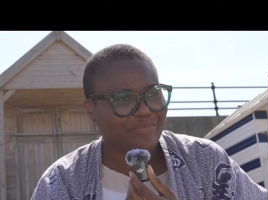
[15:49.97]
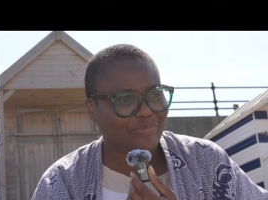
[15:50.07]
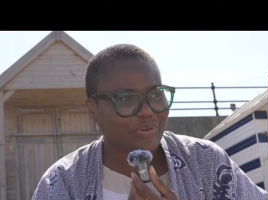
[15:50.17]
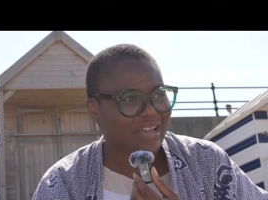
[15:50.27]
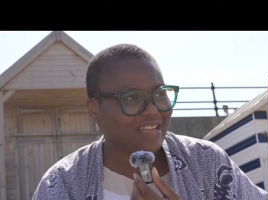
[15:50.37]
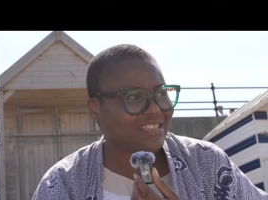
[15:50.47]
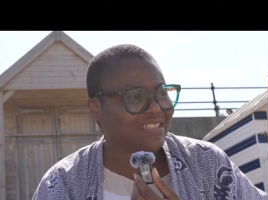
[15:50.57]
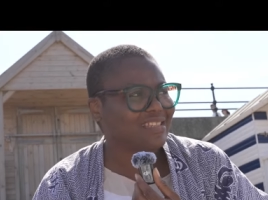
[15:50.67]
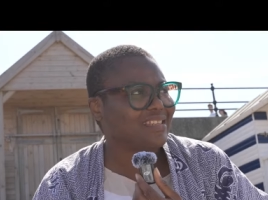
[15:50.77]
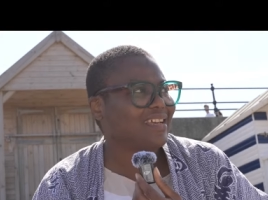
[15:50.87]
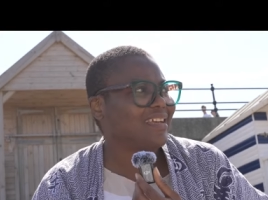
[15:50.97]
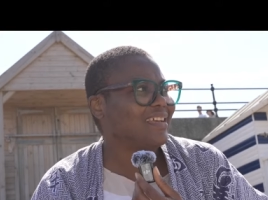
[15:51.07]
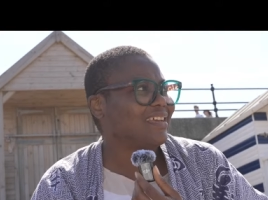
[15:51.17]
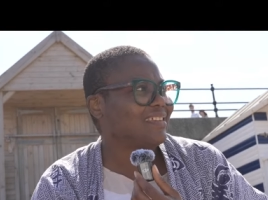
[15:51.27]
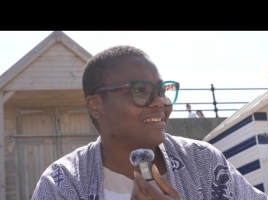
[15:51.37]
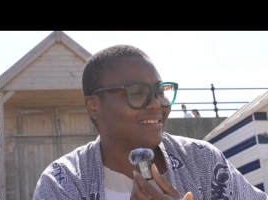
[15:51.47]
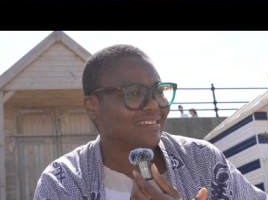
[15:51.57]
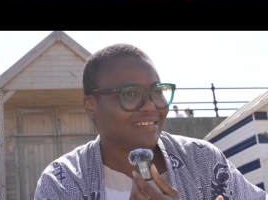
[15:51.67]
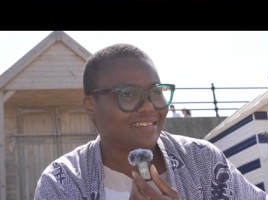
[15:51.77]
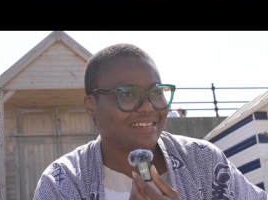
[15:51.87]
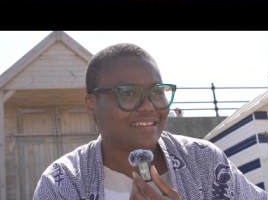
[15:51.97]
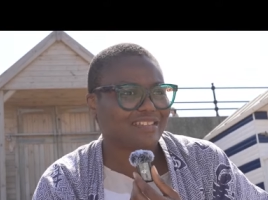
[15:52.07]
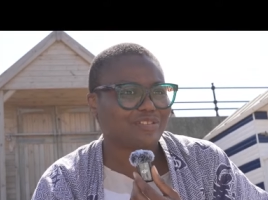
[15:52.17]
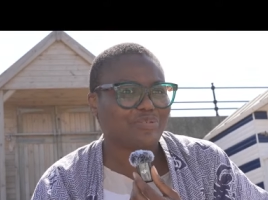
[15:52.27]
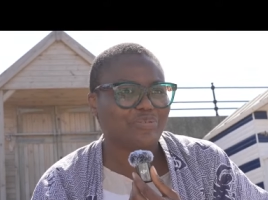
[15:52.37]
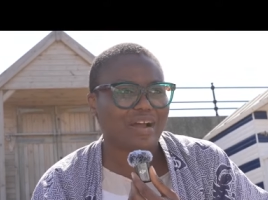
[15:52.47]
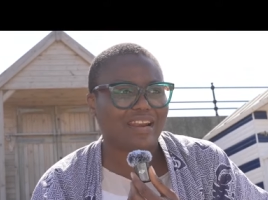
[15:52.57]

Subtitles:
we can't sit here. There is no